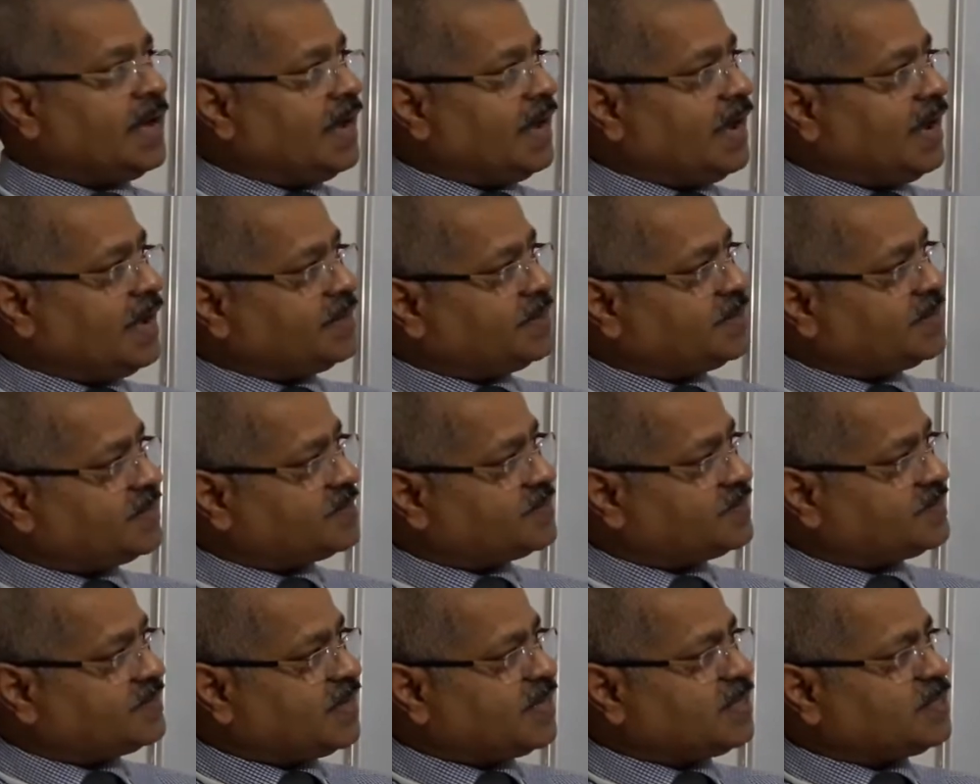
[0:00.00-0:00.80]
And the
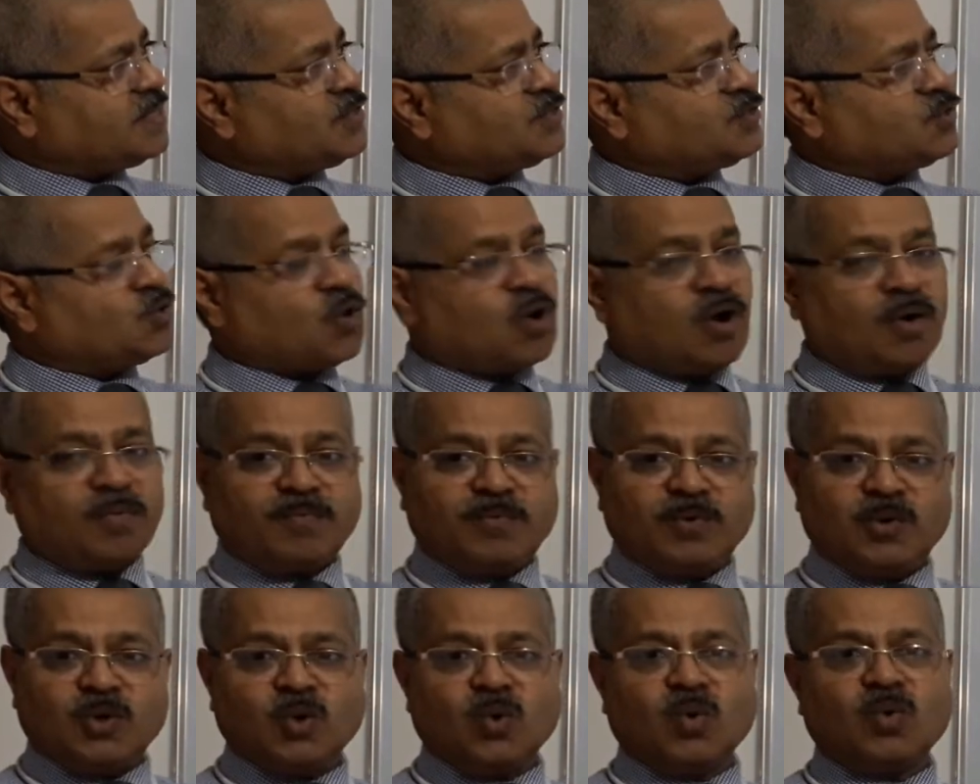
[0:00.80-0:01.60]
sense
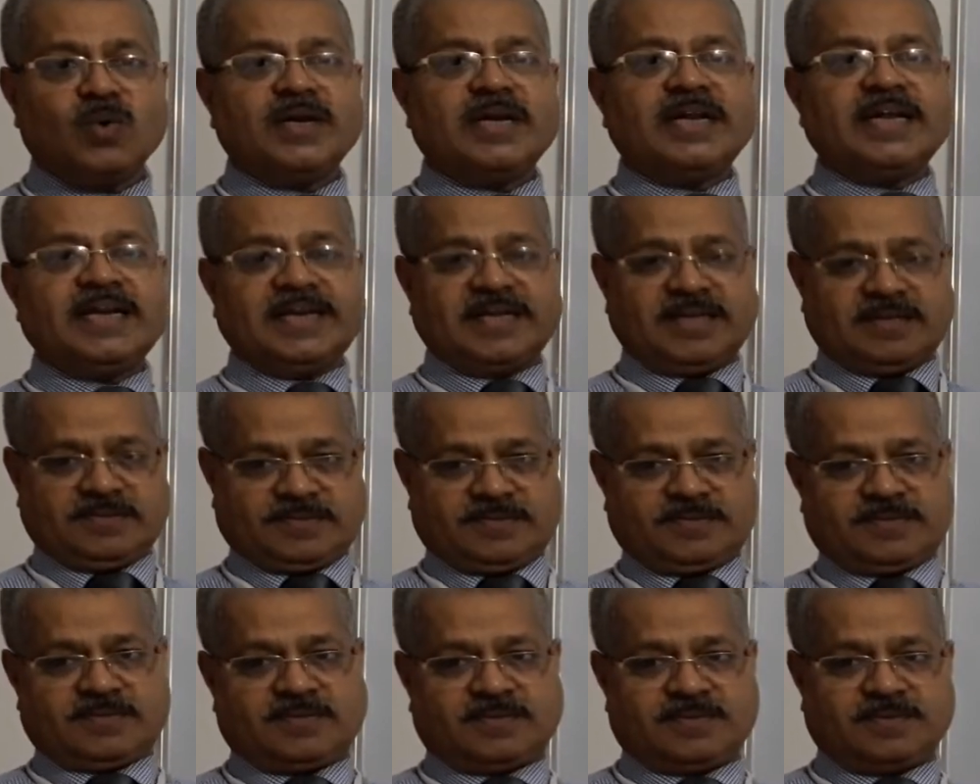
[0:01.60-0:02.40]
of
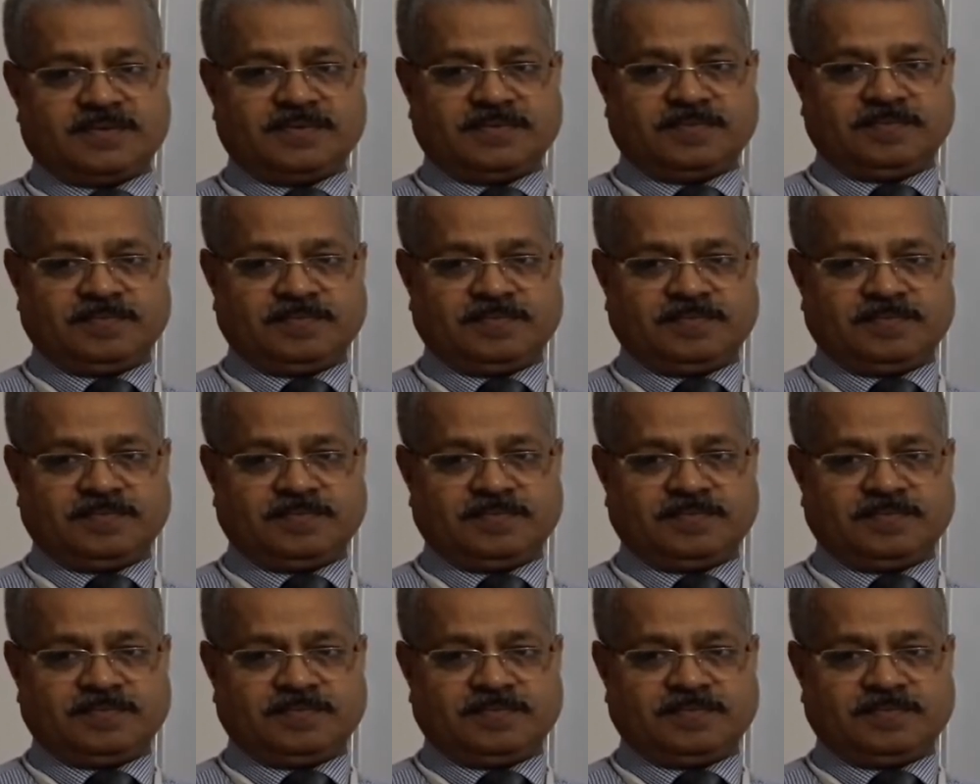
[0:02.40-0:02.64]
loneliness